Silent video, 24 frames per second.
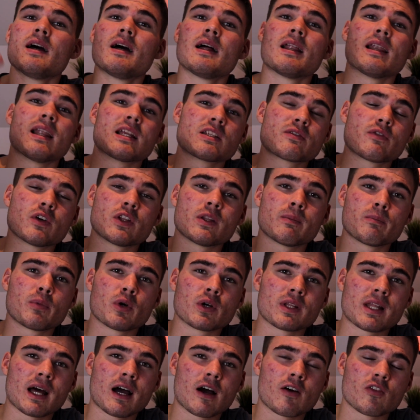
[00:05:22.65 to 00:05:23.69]
let's put
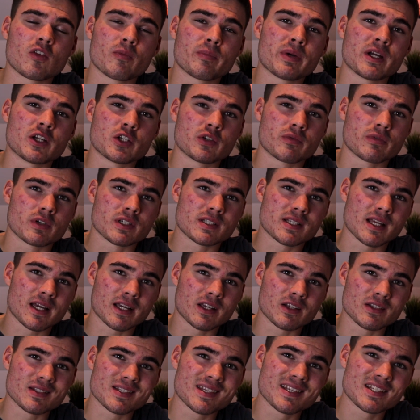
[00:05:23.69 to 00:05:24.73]
that out of the picture for a second.